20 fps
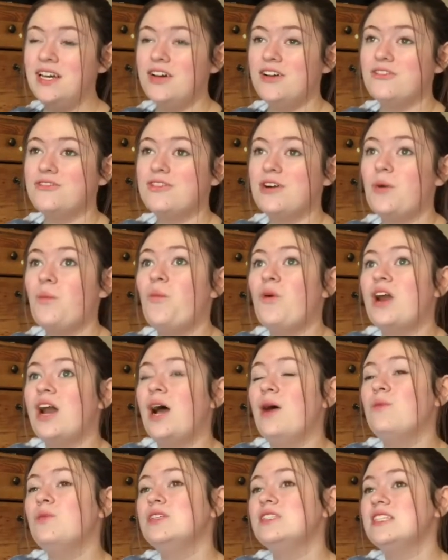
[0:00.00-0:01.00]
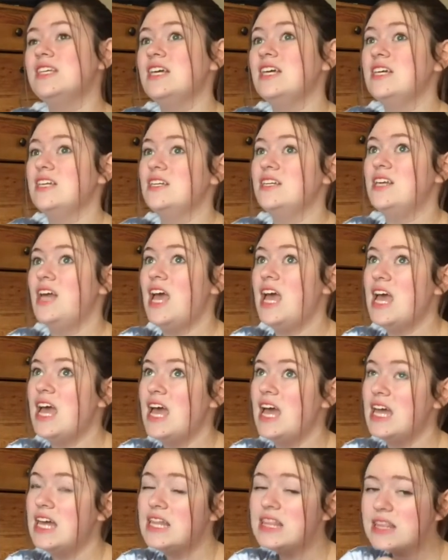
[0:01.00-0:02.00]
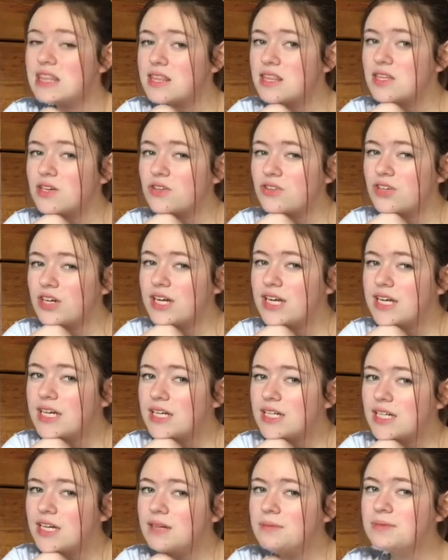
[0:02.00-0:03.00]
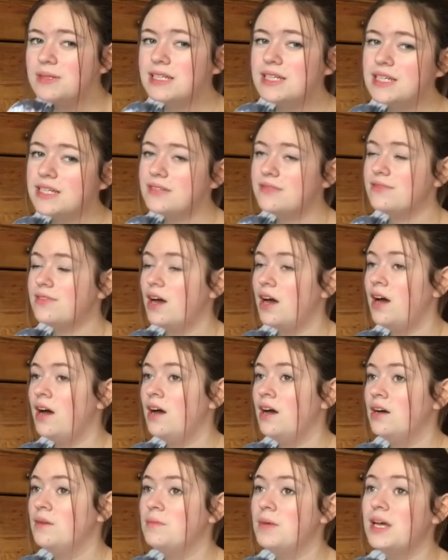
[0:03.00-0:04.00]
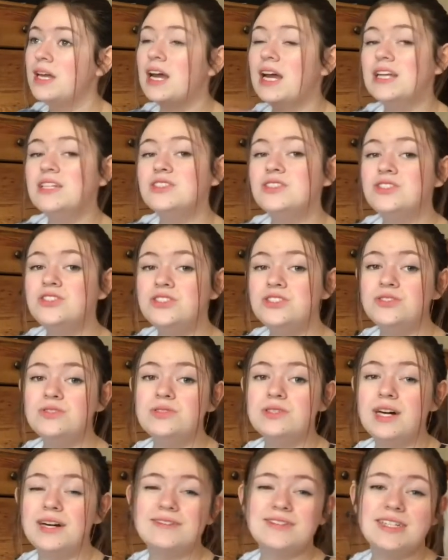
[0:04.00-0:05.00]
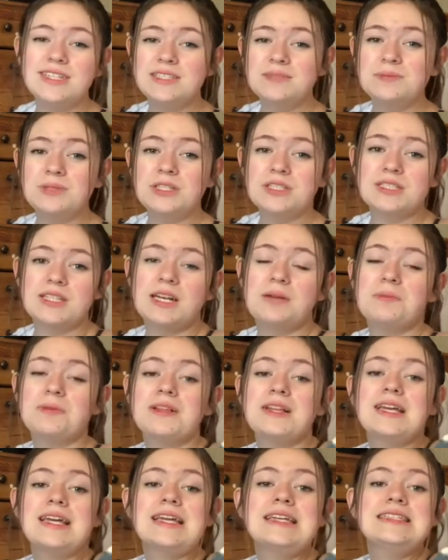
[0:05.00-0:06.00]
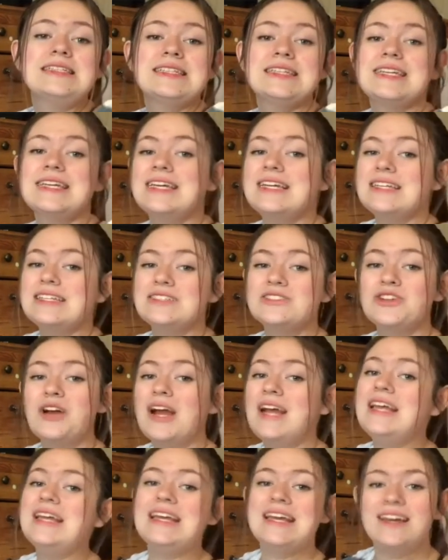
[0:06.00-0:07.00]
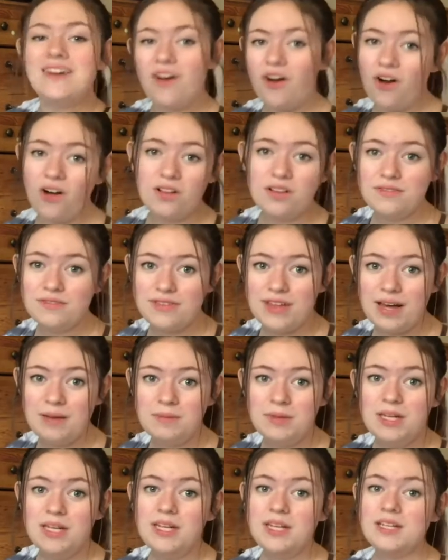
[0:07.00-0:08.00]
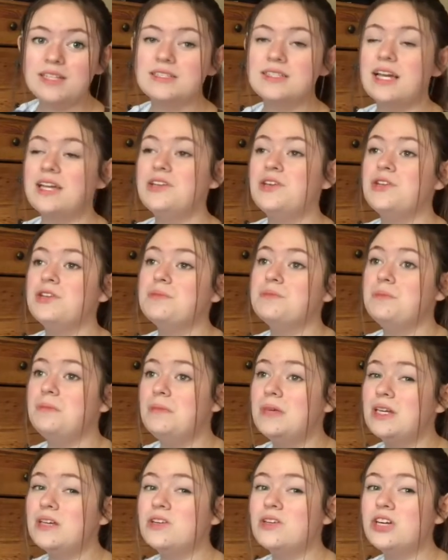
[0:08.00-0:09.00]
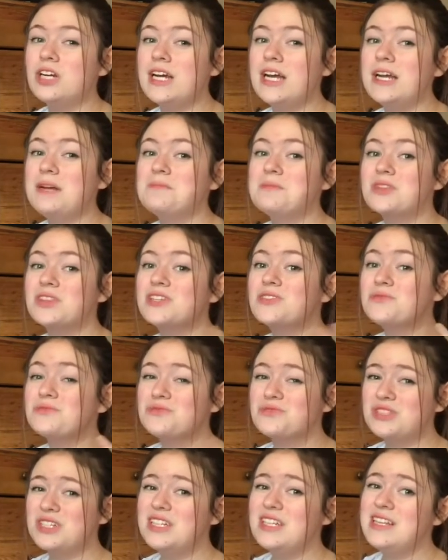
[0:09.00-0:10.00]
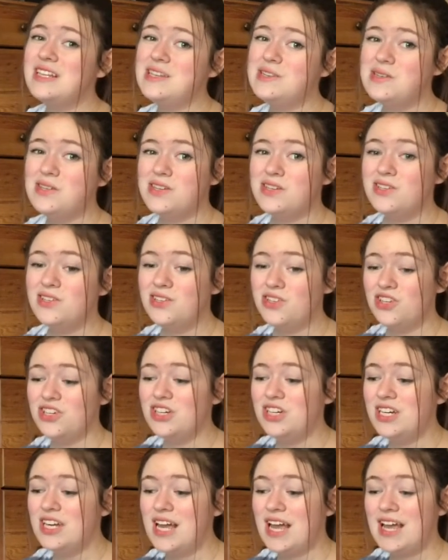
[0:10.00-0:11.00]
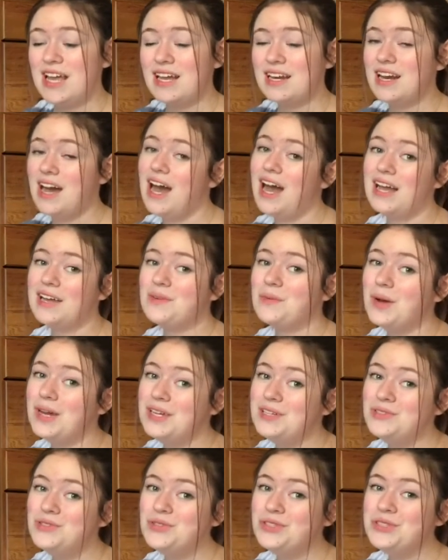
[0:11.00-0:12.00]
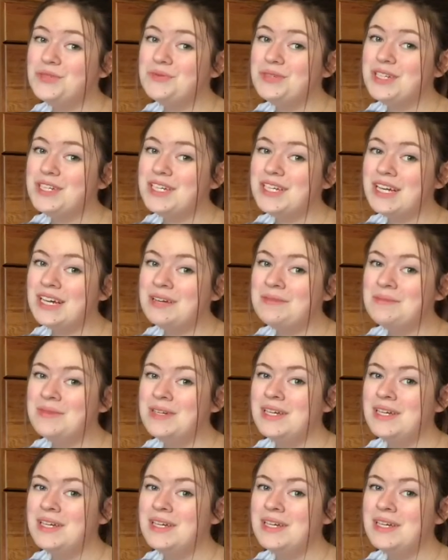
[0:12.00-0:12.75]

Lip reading: from when I was in 8th grade, I believe. And I do love his books, and I plan to try and get all of them, because I know they're middle grade, but they're really good, and I quite enjoy reading them.